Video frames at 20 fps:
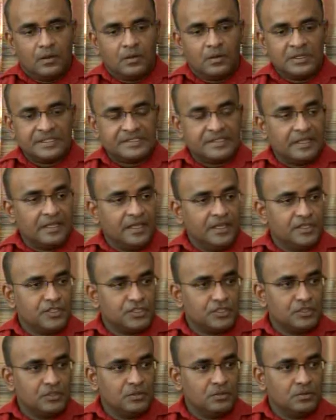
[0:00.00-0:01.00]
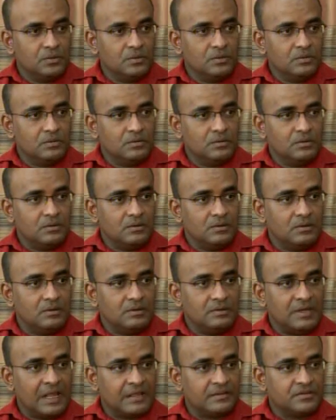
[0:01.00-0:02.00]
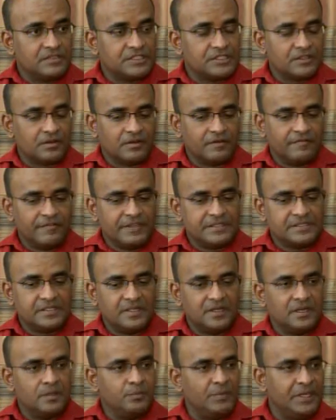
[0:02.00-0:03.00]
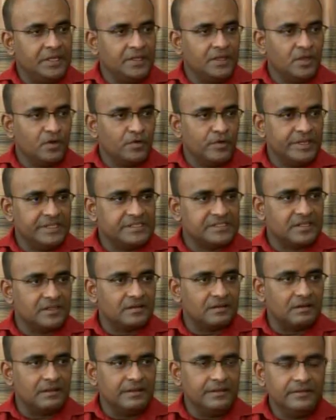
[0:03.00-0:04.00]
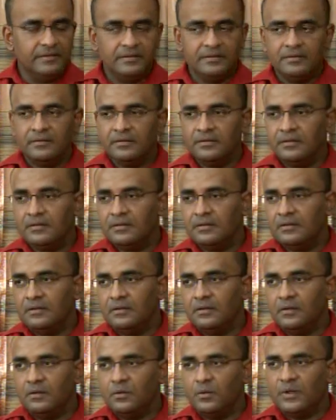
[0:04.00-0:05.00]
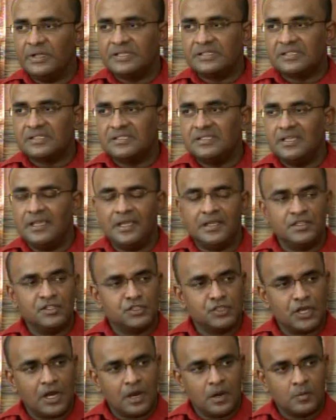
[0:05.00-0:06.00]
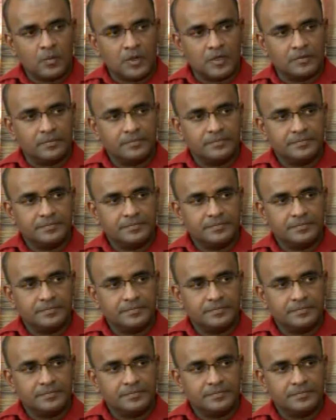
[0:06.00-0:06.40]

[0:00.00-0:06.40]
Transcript: was the issue that surfaced in the media recently with CN Sharma.